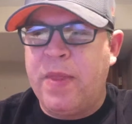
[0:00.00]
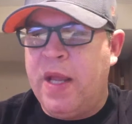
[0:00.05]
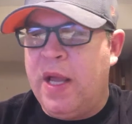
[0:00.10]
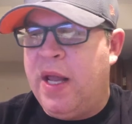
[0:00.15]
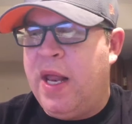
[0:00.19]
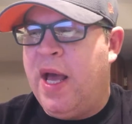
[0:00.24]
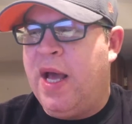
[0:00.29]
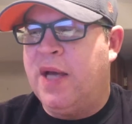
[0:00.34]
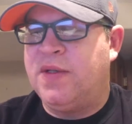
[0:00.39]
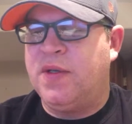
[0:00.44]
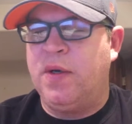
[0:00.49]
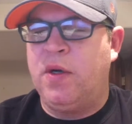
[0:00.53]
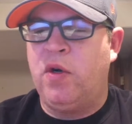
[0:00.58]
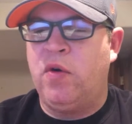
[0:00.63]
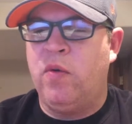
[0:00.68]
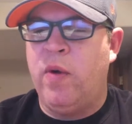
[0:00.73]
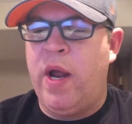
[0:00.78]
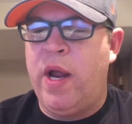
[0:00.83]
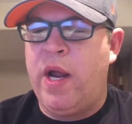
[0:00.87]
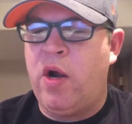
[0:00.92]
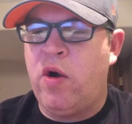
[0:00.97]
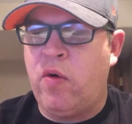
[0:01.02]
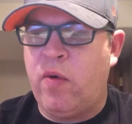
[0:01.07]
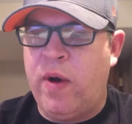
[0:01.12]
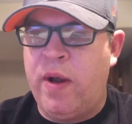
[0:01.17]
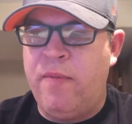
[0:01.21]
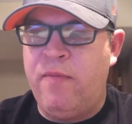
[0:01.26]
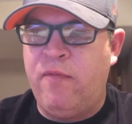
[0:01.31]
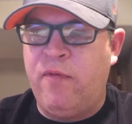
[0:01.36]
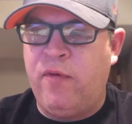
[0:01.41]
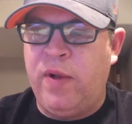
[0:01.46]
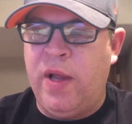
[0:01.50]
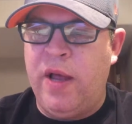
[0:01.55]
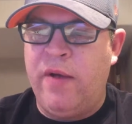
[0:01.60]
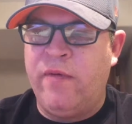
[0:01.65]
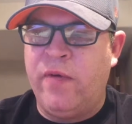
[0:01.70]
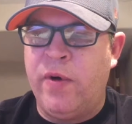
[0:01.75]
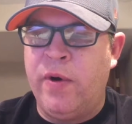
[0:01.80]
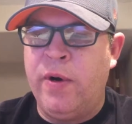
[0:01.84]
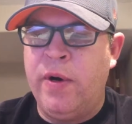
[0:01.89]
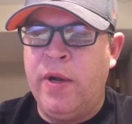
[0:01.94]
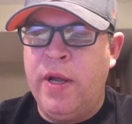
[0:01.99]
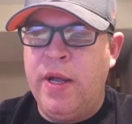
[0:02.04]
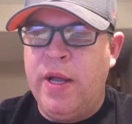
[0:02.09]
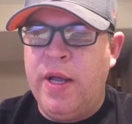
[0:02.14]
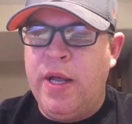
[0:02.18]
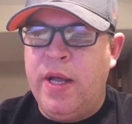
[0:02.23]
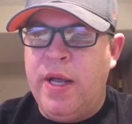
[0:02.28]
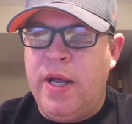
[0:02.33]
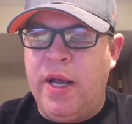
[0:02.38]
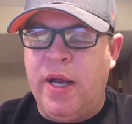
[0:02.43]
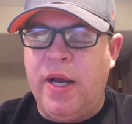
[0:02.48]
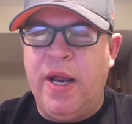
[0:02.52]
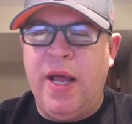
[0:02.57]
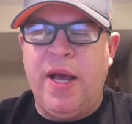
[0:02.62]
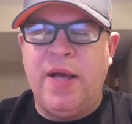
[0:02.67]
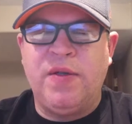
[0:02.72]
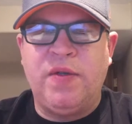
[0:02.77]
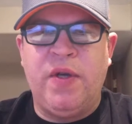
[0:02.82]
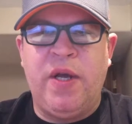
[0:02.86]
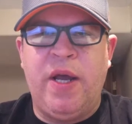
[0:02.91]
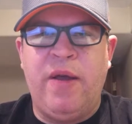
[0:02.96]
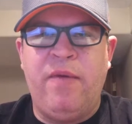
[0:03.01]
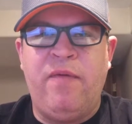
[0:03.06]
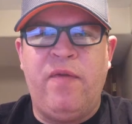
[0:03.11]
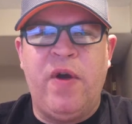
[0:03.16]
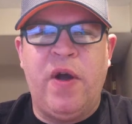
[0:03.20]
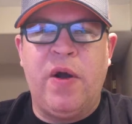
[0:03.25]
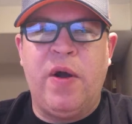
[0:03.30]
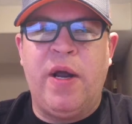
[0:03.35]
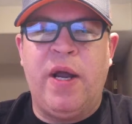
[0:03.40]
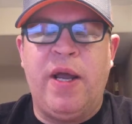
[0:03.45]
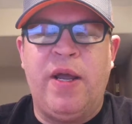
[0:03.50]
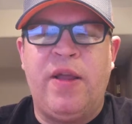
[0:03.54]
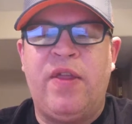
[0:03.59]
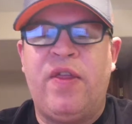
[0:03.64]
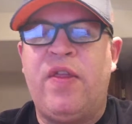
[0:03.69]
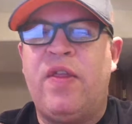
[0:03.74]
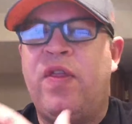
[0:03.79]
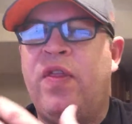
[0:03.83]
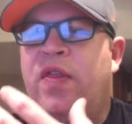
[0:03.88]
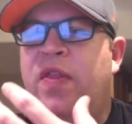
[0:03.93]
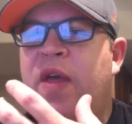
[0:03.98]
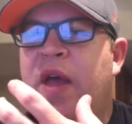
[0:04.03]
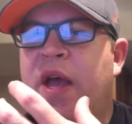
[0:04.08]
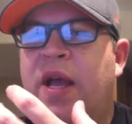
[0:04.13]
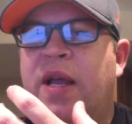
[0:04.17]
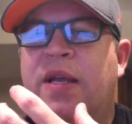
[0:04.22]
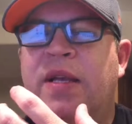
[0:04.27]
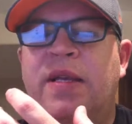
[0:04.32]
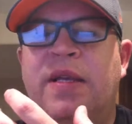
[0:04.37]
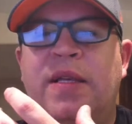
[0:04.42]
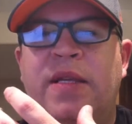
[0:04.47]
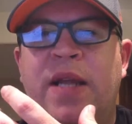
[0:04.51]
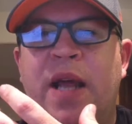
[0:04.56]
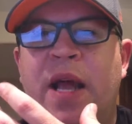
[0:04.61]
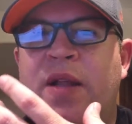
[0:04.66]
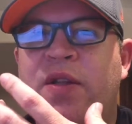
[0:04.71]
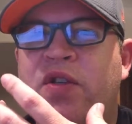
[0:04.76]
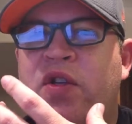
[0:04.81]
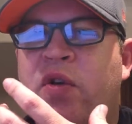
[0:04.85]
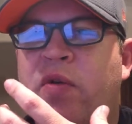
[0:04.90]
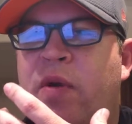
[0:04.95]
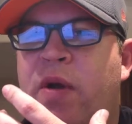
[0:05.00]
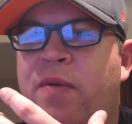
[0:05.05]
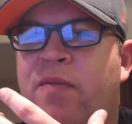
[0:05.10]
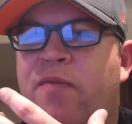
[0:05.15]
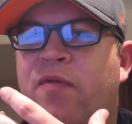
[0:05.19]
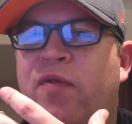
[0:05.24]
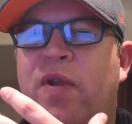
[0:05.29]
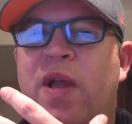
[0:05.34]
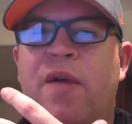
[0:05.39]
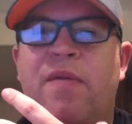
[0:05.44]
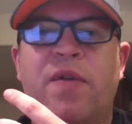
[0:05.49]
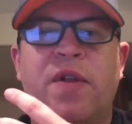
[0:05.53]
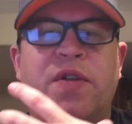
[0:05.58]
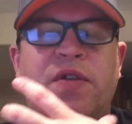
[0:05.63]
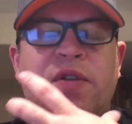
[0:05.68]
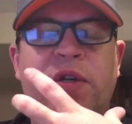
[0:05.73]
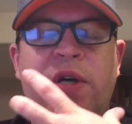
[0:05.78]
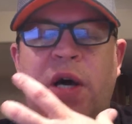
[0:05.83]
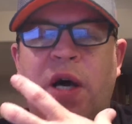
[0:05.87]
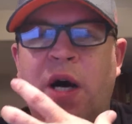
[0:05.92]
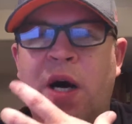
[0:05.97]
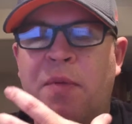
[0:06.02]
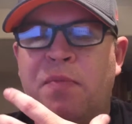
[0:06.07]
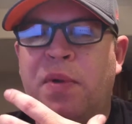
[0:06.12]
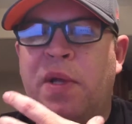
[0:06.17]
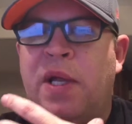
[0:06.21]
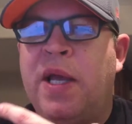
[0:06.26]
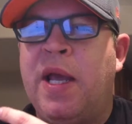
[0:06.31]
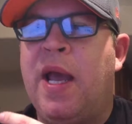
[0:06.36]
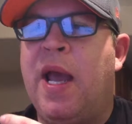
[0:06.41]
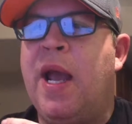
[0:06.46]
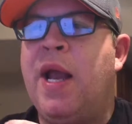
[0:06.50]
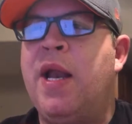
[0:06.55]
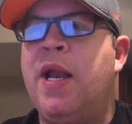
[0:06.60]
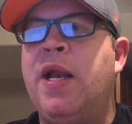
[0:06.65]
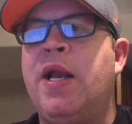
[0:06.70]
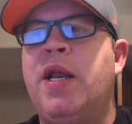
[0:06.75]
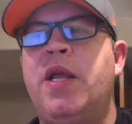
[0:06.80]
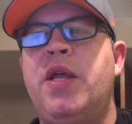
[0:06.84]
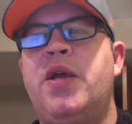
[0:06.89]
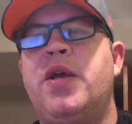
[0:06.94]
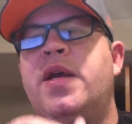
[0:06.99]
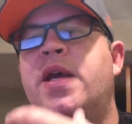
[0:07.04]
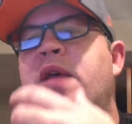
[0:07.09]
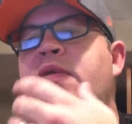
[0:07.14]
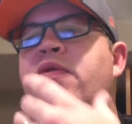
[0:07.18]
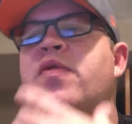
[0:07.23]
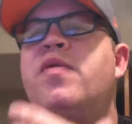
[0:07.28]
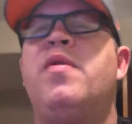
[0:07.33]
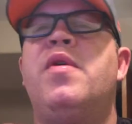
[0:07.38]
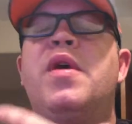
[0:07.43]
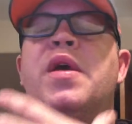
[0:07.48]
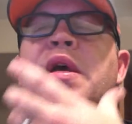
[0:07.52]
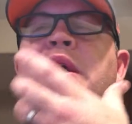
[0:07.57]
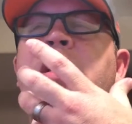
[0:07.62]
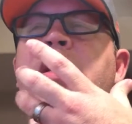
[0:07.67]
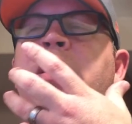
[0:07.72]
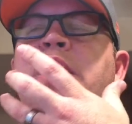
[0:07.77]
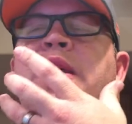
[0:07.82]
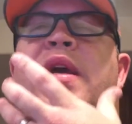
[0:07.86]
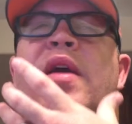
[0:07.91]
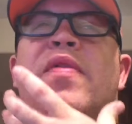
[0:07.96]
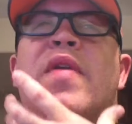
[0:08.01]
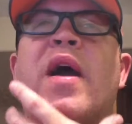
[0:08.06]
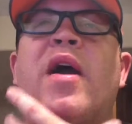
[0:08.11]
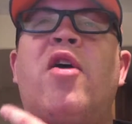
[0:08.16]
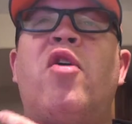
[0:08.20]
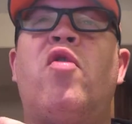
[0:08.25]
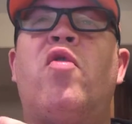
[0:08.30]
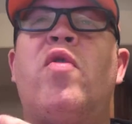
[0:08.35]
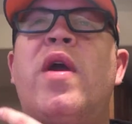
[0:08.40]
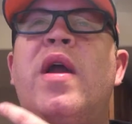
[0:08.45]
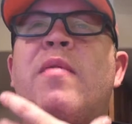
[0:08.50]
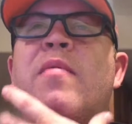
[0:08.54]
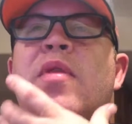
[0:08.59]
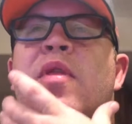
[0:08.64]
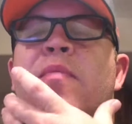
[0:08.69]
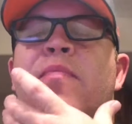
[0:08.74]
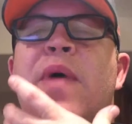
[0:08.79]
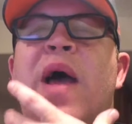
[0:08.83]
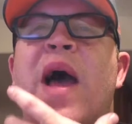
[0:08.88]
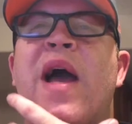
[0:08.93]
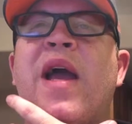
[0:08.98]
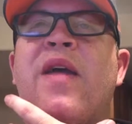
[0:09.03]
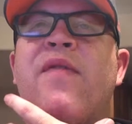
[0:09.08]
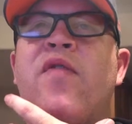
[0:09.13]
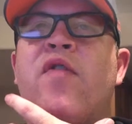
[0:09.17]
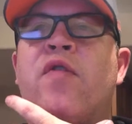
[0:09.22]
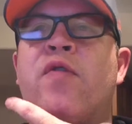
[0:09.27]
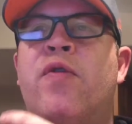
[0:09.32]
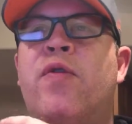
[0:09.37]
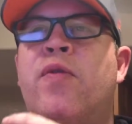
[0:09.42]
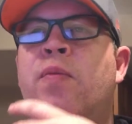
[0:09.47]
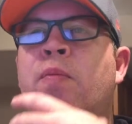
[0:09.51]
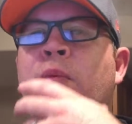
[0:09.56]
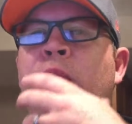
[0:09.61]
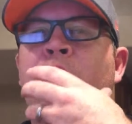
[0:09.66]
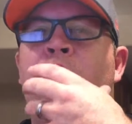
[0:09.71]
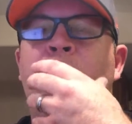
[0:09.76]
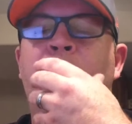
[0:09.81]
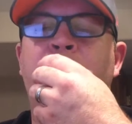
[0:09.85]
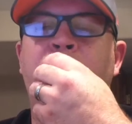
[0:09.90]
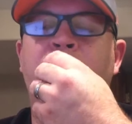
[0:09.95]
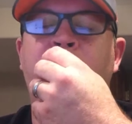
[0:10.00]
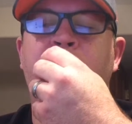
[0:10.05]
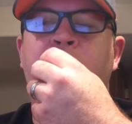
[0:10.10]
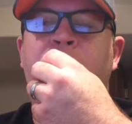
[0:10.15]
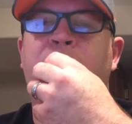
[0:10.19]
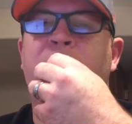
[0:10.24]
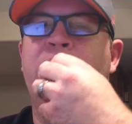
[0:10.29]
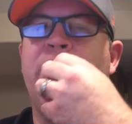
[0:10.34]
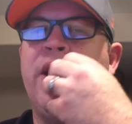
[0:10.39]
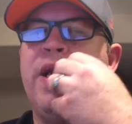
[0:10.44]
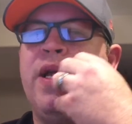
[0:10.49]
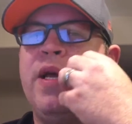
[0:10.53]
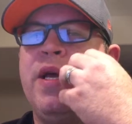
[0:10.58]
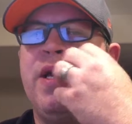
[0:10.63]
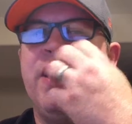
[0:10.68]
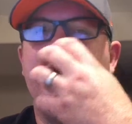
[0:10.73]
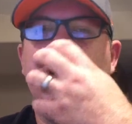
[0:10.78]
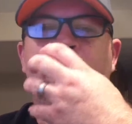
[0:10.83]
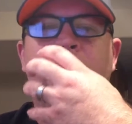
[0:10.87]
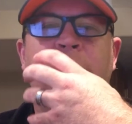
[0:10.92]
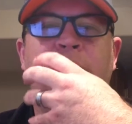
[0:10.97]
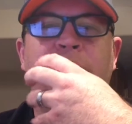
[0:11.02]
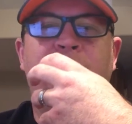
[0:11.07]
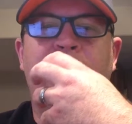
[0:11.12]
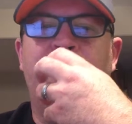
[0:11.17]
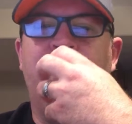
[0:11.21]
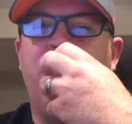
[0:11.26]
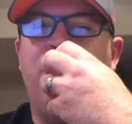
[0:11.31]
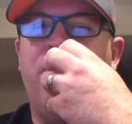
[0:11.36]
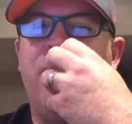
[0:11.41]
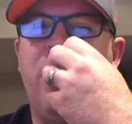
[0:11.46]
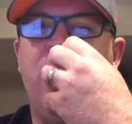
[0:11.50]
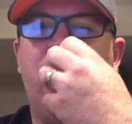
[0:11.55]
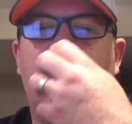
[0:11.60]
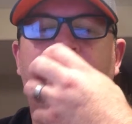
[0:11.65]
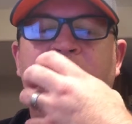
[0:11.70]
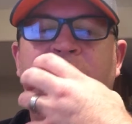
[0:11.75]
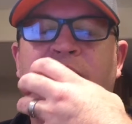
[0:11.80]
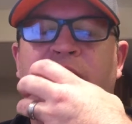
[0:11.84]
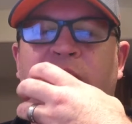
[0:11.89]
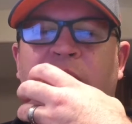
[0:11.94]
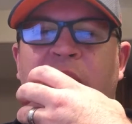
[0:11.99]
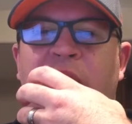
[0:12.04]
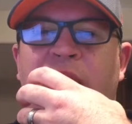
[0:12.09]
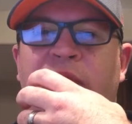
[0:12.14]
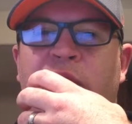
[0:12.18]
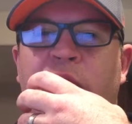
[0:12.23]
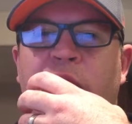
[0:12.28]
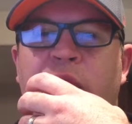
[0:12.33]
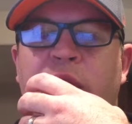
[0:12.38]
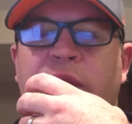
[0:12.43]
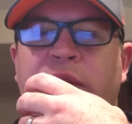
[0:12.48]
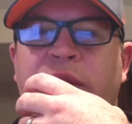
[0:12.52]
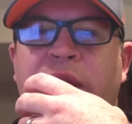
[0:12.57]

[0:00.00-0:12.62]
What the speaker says: It has a great cream flavor. It has a very thick, dense cream flavor that's complicated, and you get that cream in the back of your throat, and you get the milky flavor on your